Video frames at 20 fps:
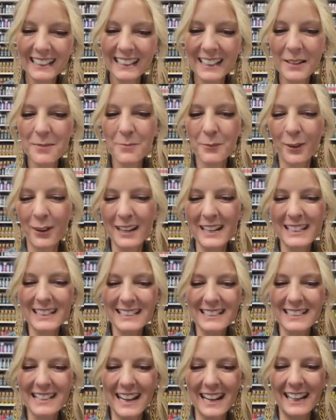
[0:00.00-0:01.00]
Good morning,
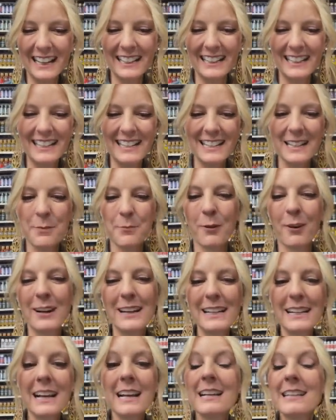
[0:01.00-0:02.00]
Sandy. Good
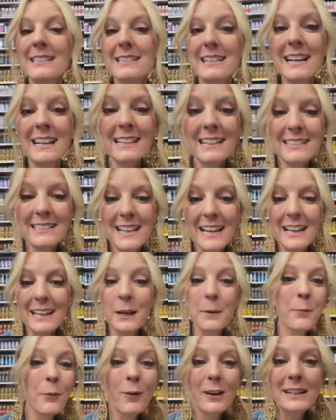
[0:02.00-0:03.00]
morning. Sandy's saying
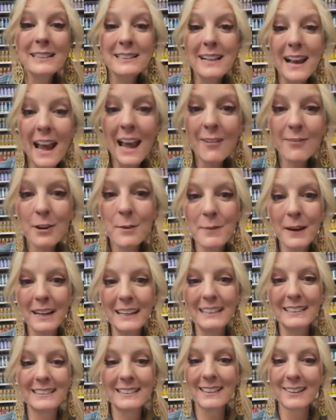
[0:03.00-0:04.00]
good morning to
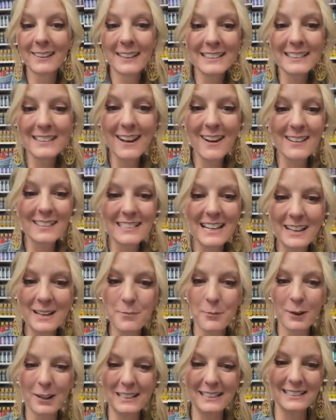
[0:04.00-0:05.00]
everybody. So let's all say
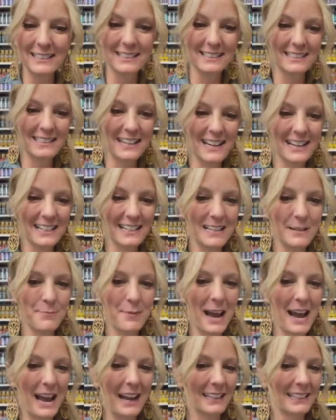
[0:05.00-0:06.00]
good morning to Sandy
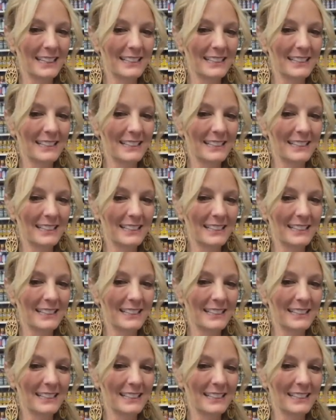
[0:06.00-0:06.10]
back.